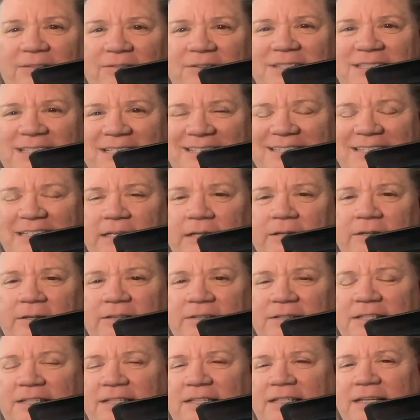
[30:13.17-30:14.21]
or 6
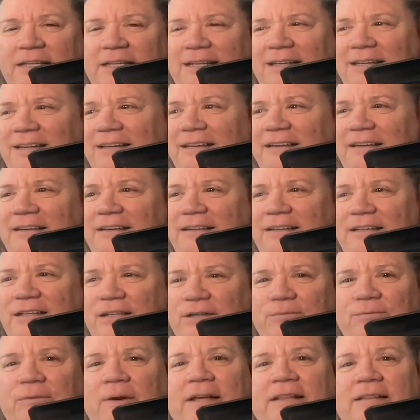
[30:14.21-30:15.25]
years, and then you
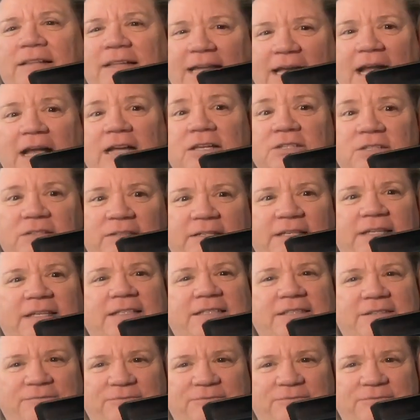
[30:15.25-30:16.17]
finally actually get to